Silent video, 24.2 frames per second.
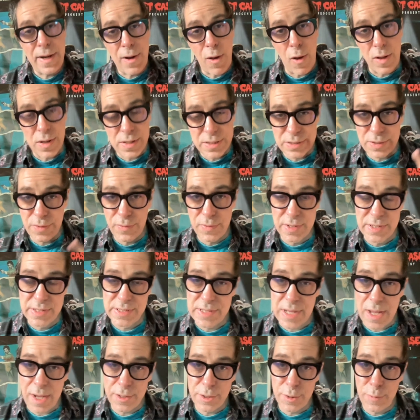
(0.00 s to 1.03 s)
also the
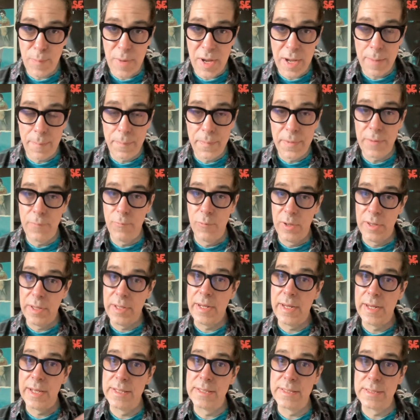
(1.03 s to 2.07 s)
soccer mom really
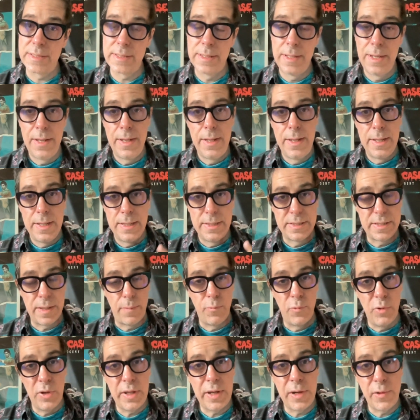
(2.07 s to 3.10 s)
gets some
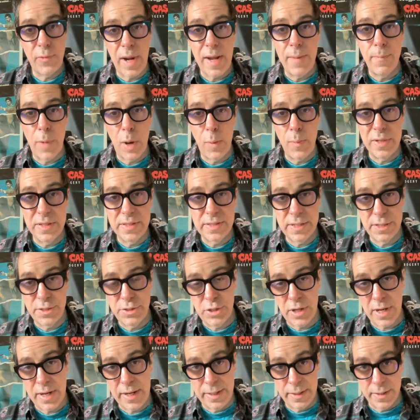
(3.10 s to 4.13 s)
really great moments to
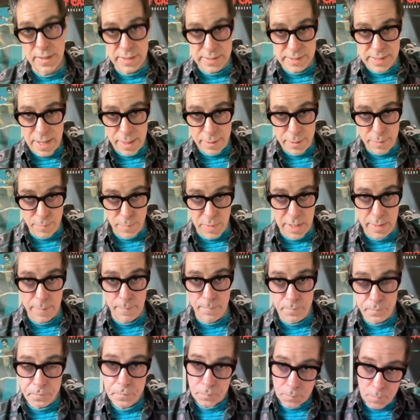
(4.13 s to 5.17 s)
shine. The soccer mom
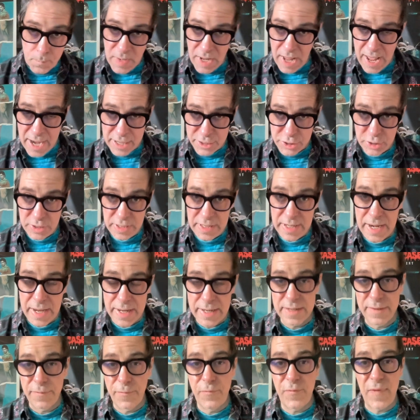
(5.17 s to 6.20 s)
actually kind
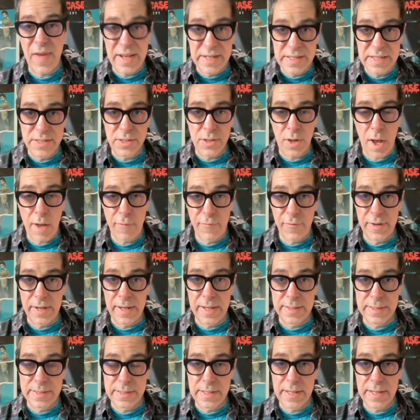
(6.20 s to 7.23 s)
of faces off against